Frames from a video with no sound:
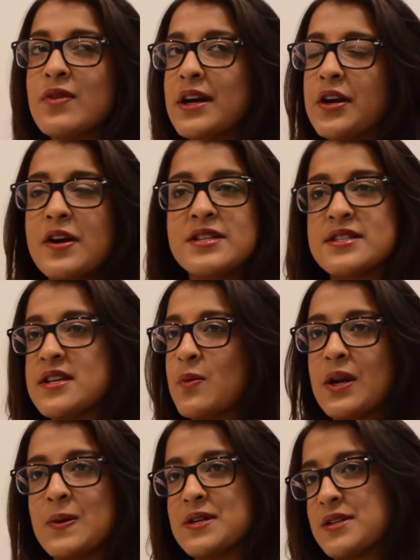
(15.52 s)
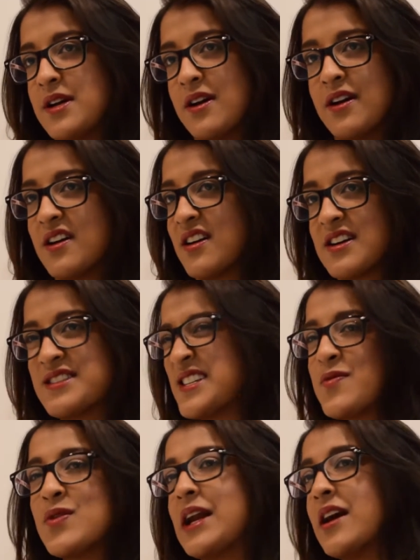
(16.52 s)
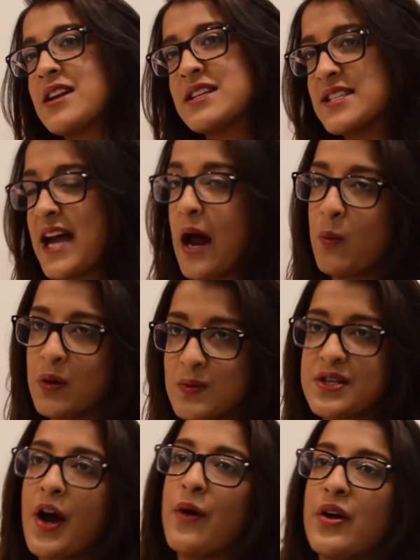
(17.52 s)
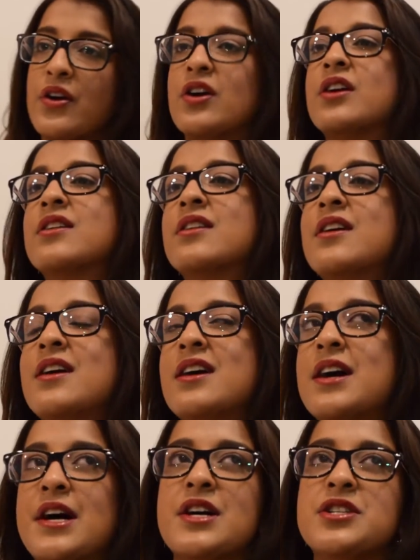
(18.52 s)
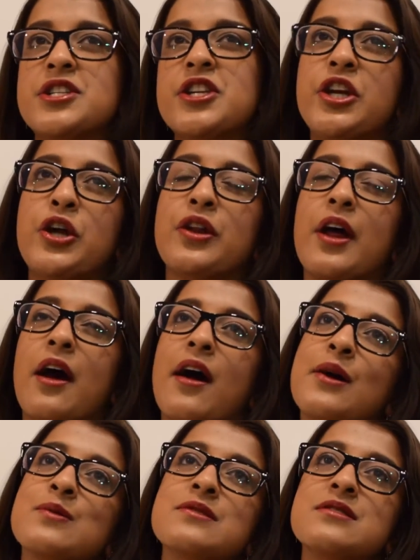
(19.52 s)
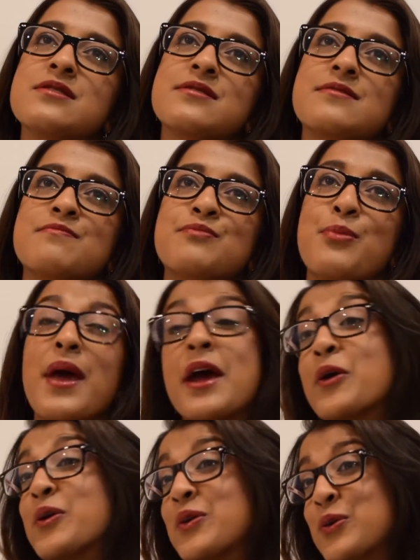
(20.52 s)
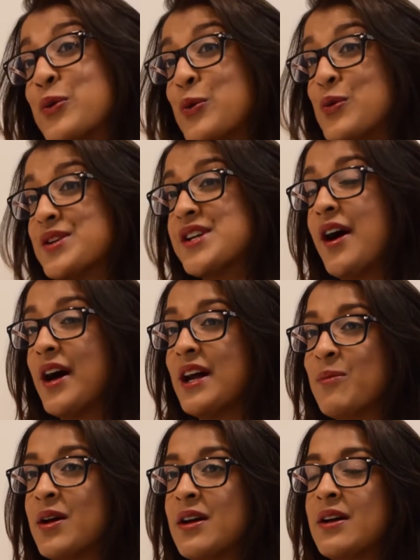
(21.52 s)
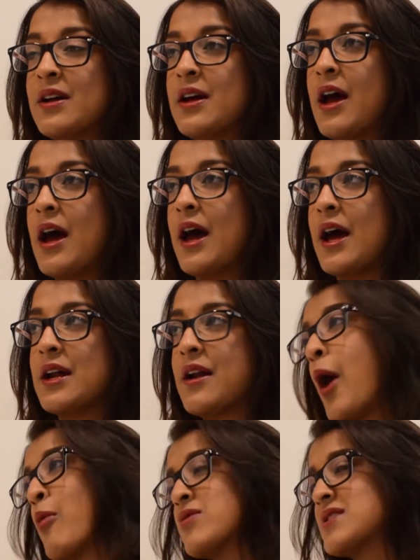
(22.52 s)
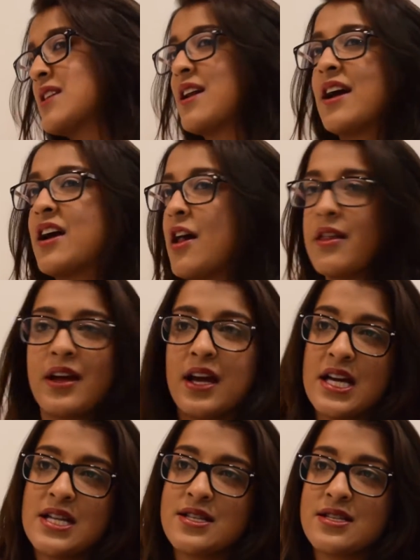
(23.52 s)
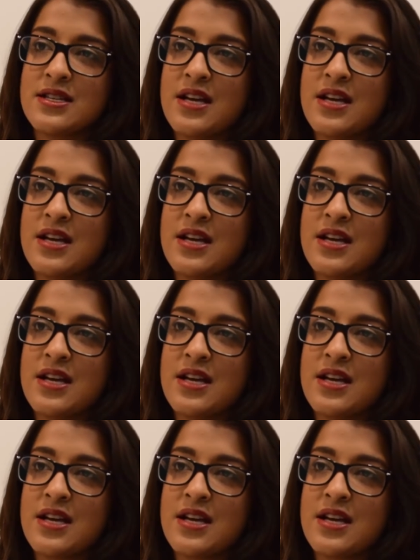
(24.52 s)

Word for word: really notice it when I was younger because I didn't really understand what was going on. I just knew that I was ill all the time and I wasn't like other kids